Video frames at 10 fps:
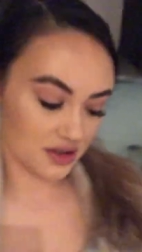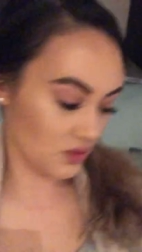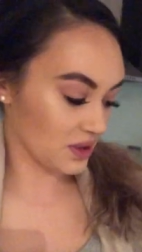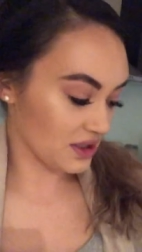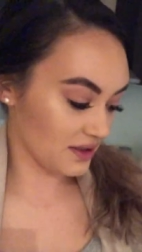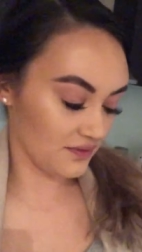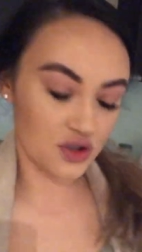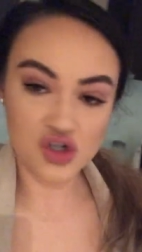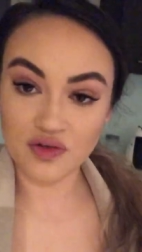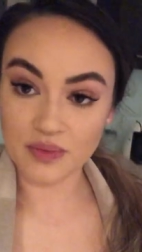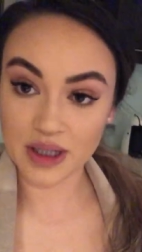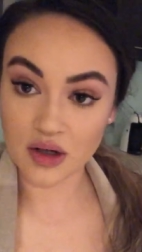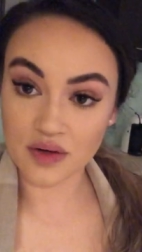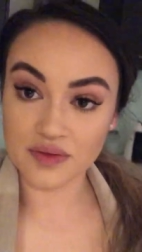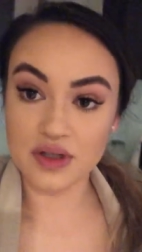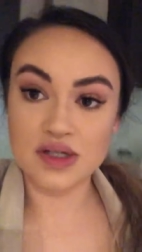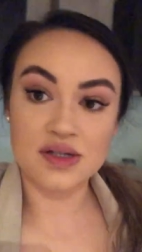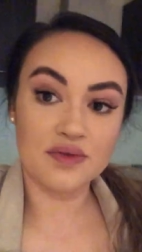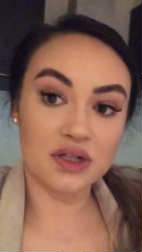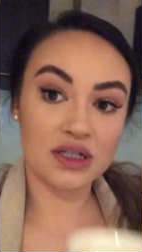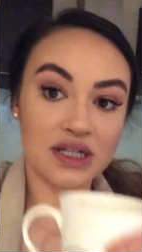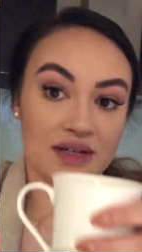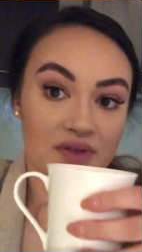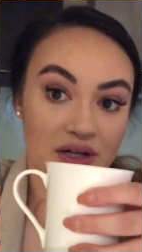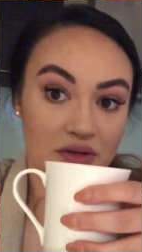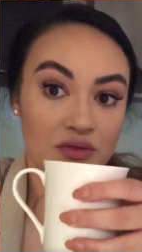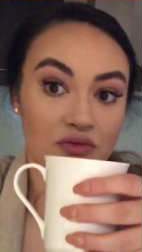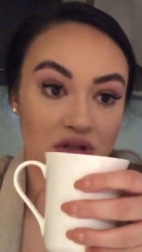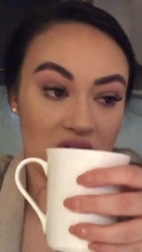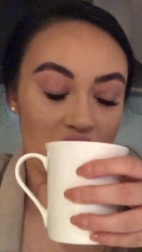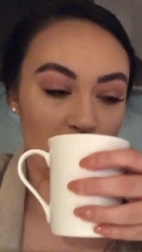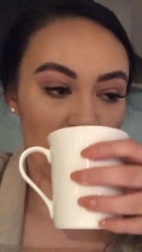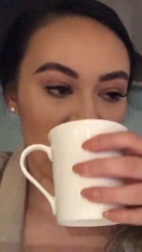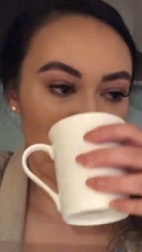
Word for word: to quickly finish off my coffee because I've got to leave like now.